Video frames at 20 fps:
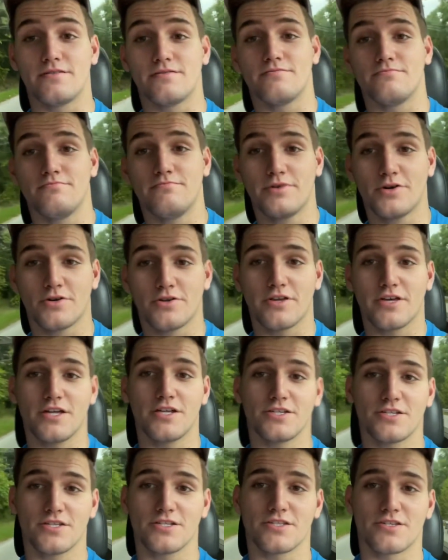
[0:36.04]
building
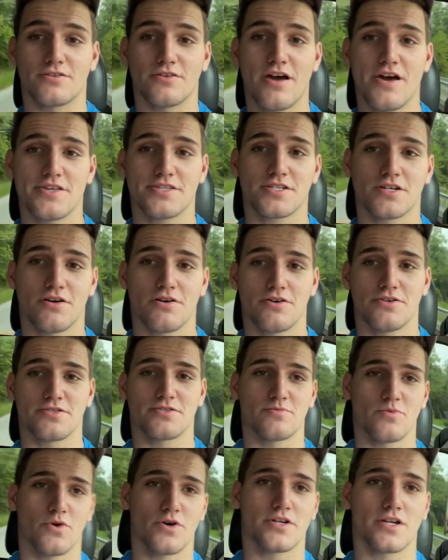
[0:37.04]
engines and race cars
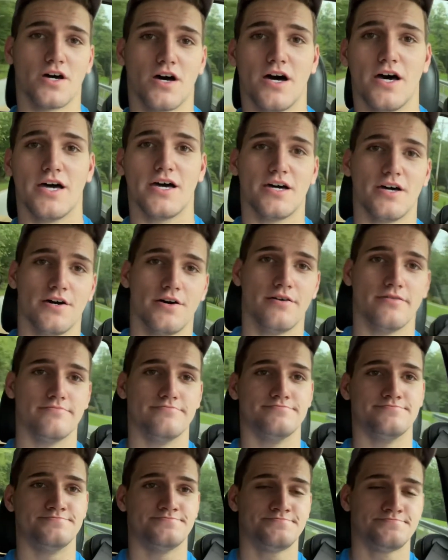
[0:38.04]
and whatnot.
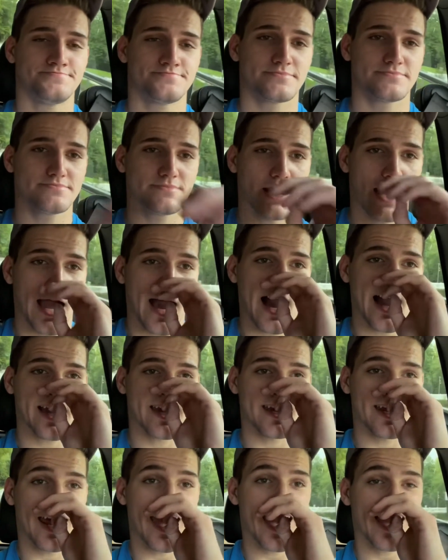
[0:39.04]
I
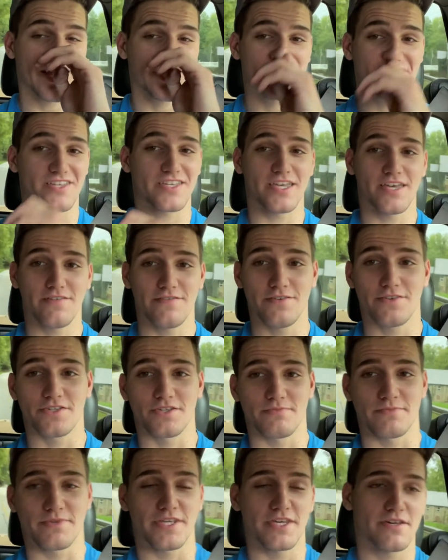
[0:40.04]
can actually give you
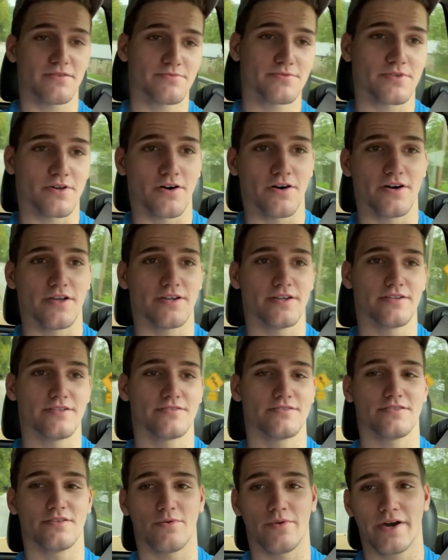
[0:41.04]
some tips
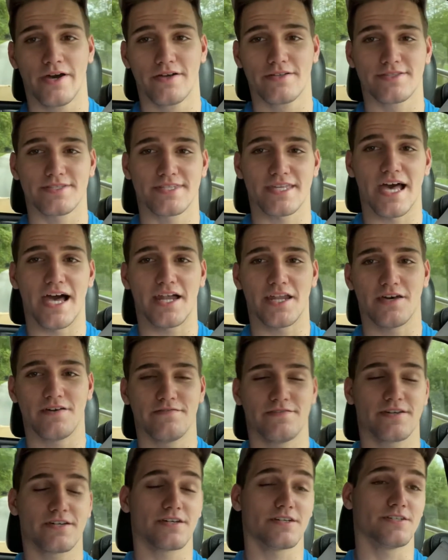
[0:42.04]
on the welding side of
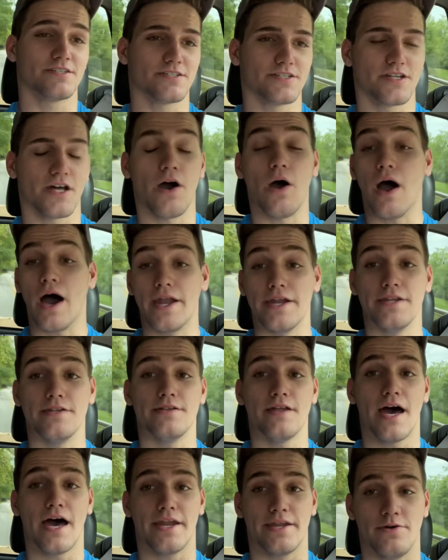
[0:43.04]
it because, you know,
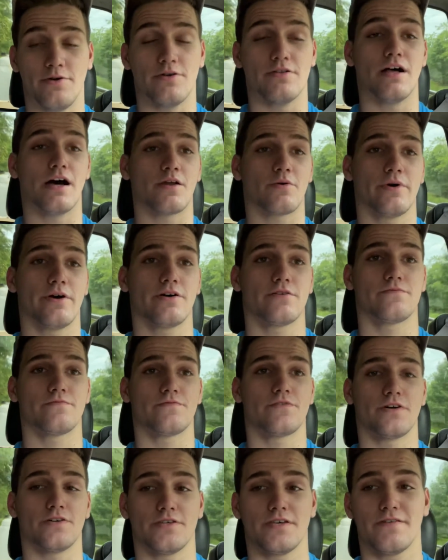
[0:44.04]
I do a lot of welding
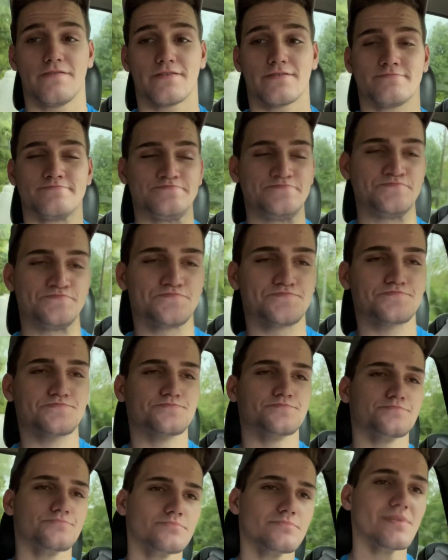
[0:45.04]
for a living.
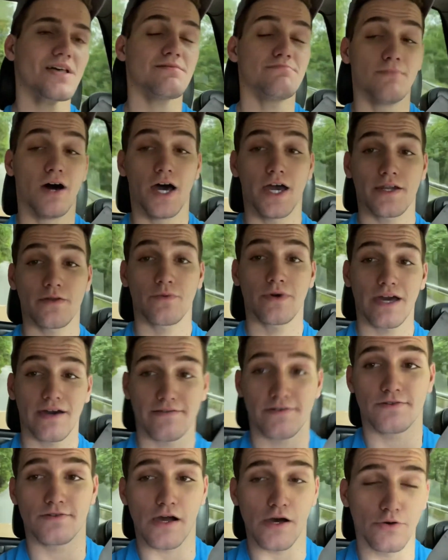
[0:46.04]
But we have a
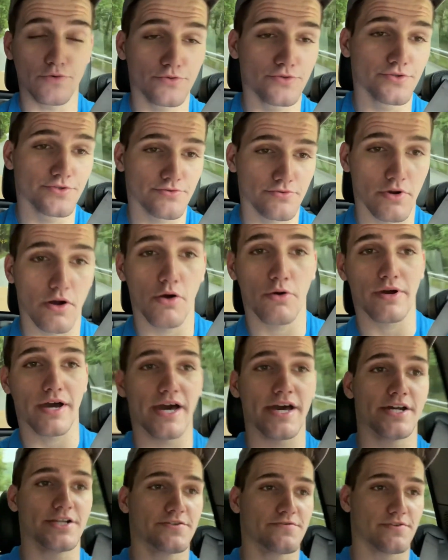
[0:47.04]
Rhodes roll
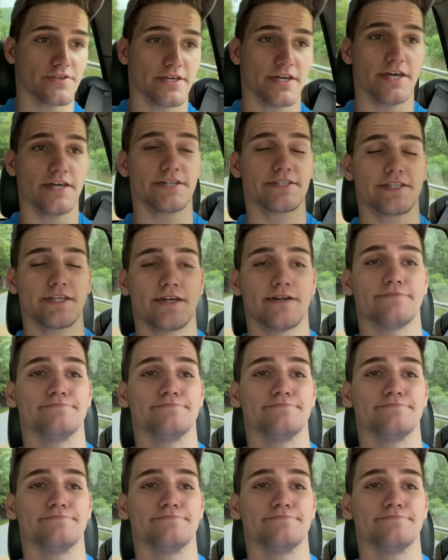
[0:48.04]
cage for the S10.